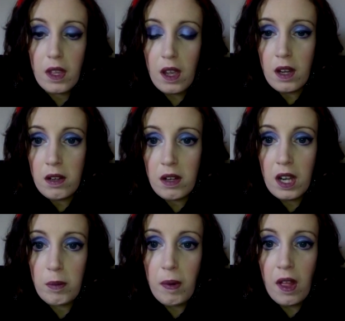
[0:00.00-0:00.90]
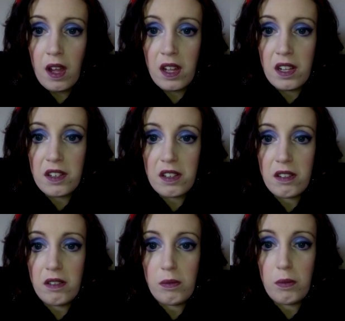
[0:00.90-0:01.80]
I applied
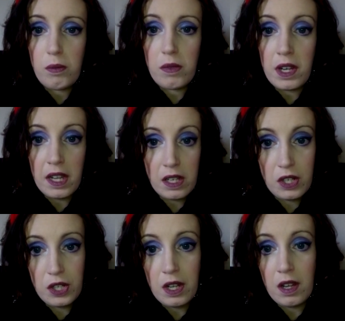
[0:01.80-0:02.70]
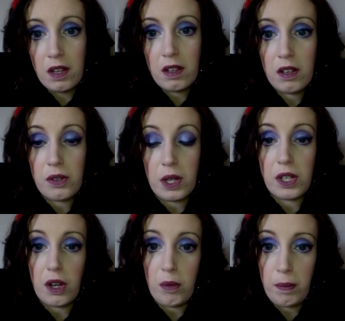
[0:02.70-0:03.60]
the next year to
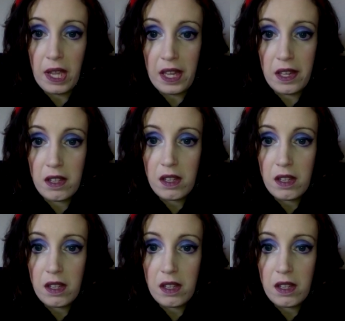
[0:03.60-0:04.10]
actually compete,